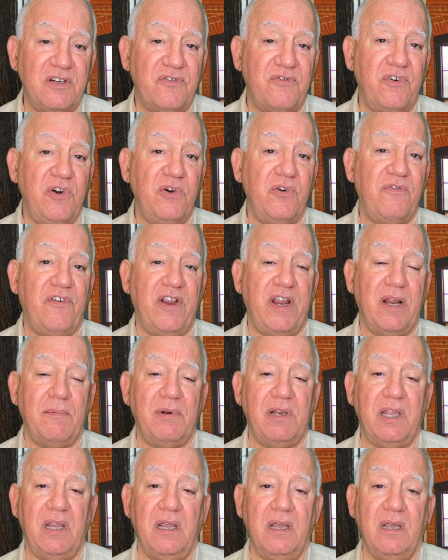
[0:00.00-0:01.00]
for your
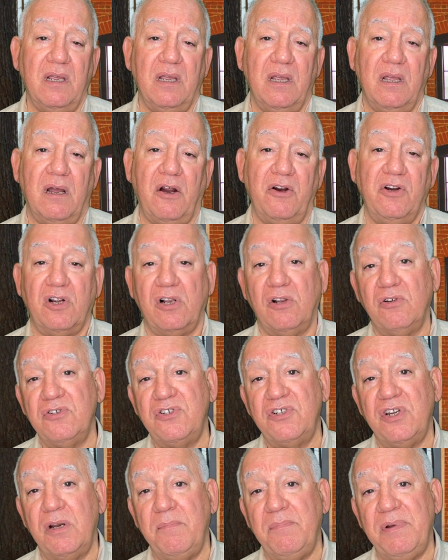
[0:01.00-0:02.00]
family. Are you close
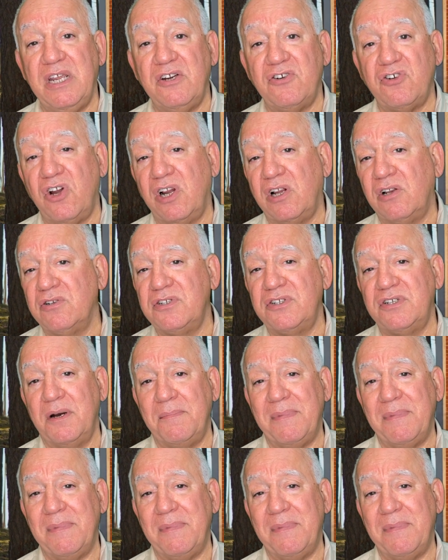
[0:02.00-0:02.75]
to the beach? Are you close to the